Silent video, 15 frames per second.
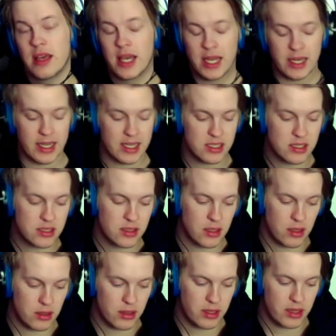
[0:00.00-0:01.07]
And yes,
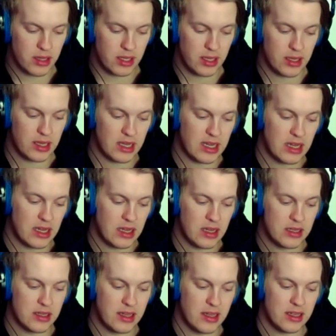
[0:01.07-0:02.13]
the
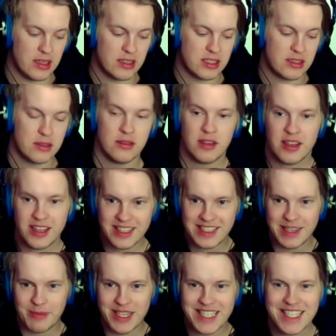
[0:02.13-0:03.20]

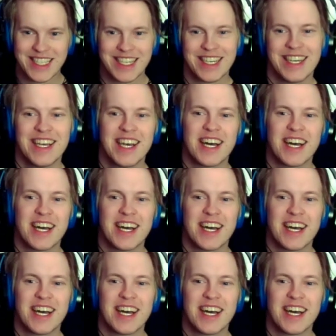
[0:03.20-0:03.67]
Sebastian